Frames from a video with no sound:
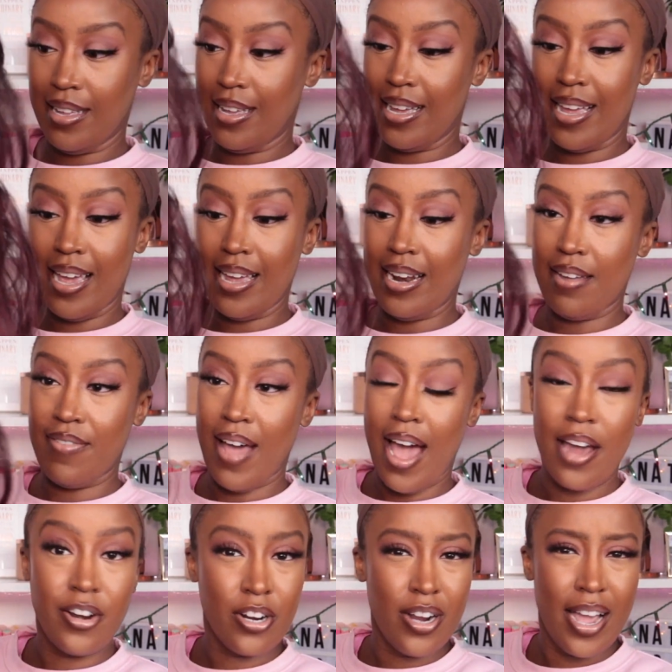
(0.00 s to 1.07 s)
Again, I've
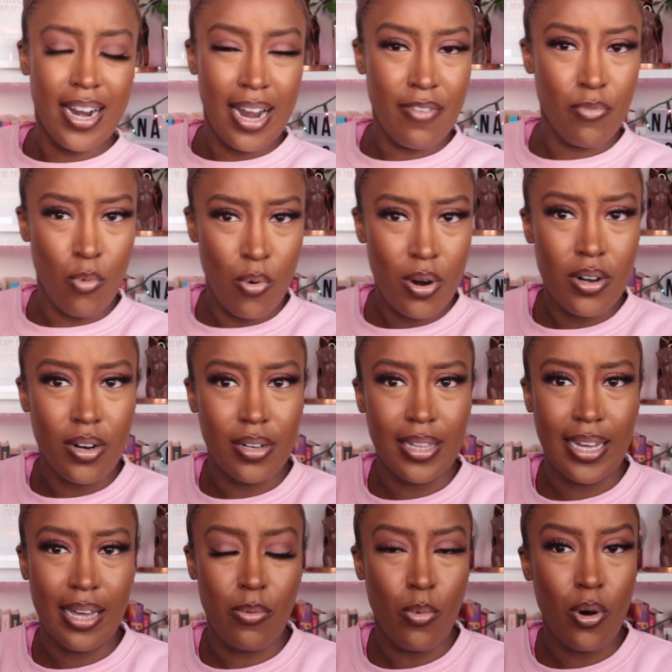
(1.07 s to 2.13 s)
had her and I've worn her,
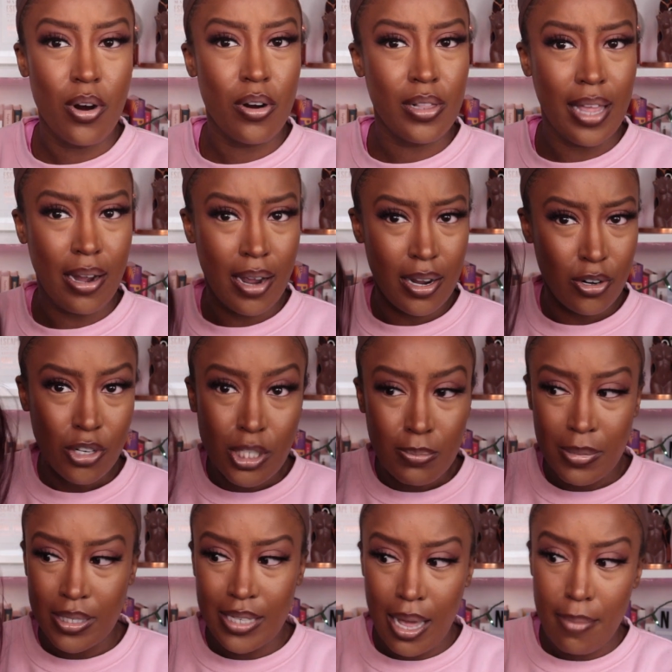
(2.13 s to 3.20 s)
like I wore her like at
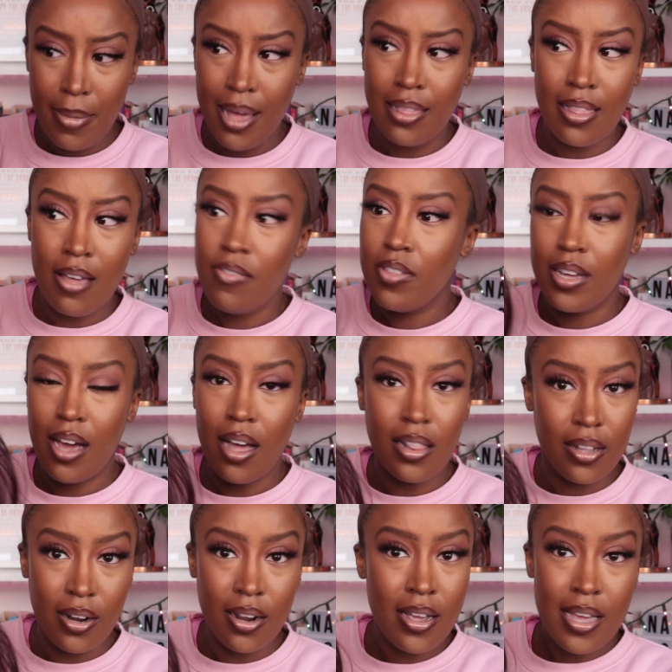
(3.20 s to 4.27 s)
Christmas time. I love the
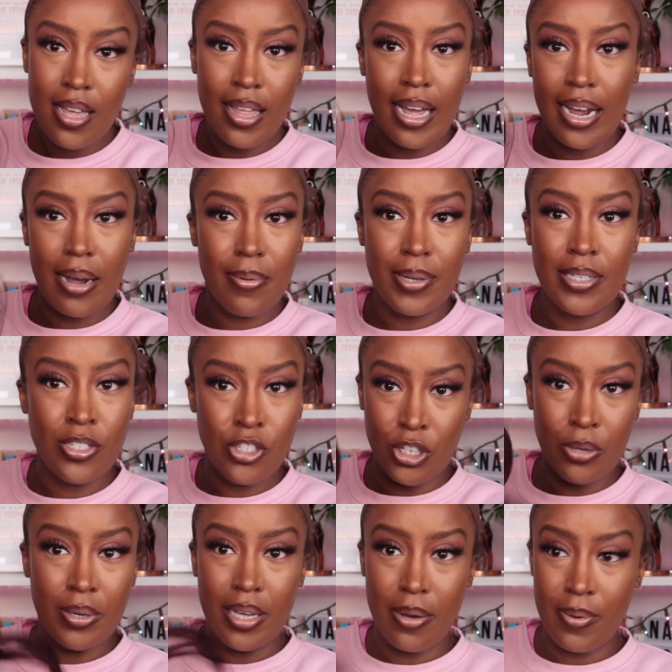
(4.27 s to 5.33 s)
color. Like, I wasn't
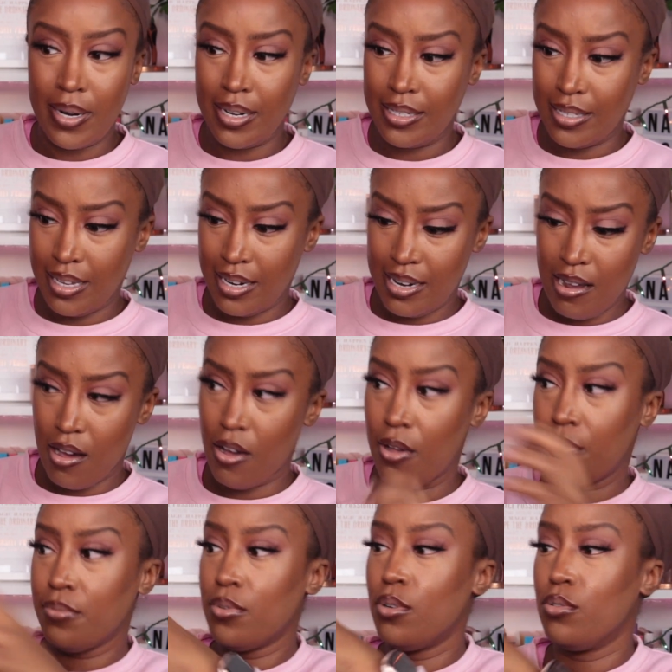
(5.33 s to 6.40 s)
joking when I said, y'all,
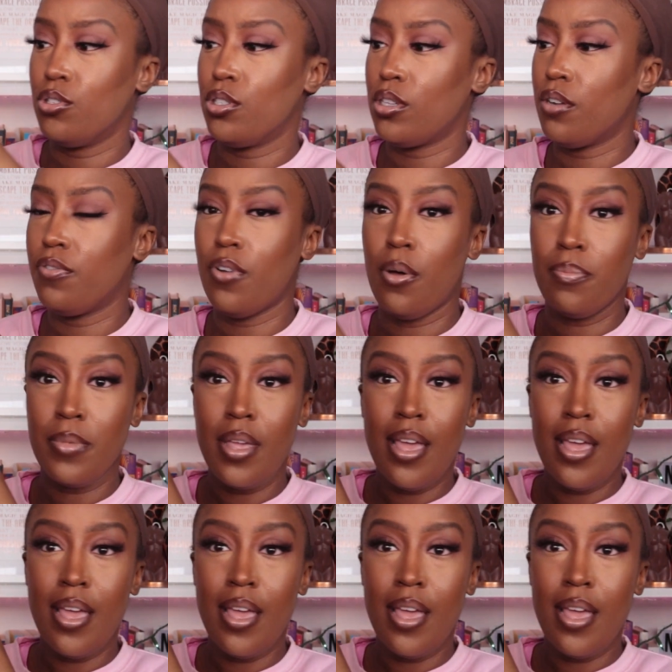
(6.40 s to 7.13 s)
oh, she's gonna fall.